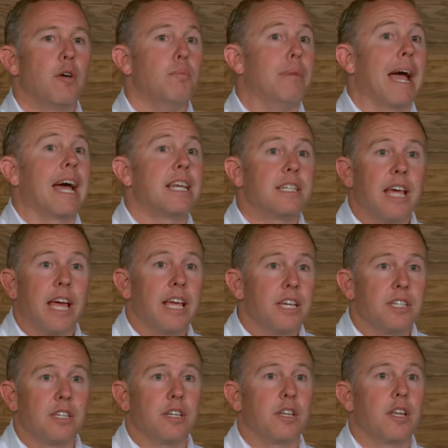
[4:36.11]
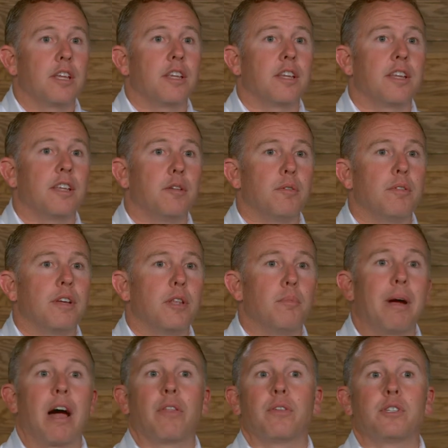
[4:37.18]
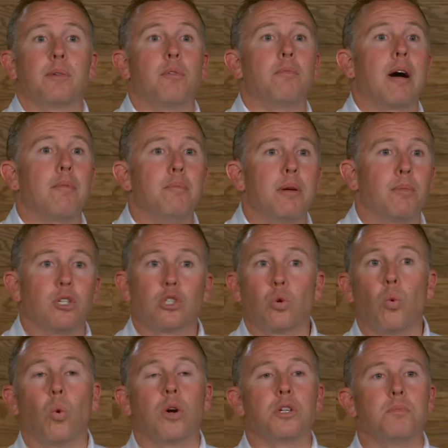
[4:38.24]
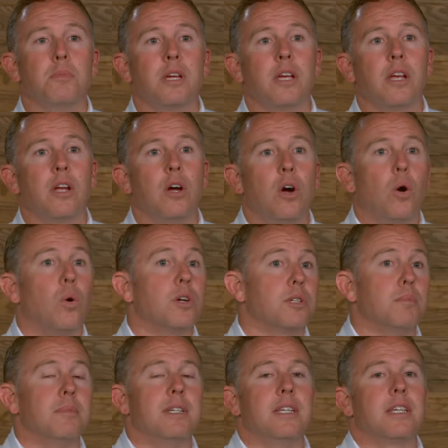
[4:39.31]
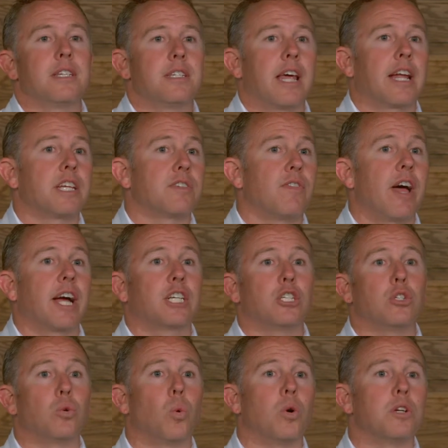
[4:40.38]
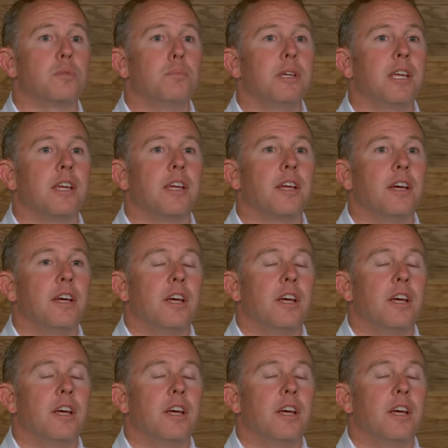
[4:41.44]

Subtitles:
bad taste in the mouth of some of my members towards me, or some dissatisfaction towards me.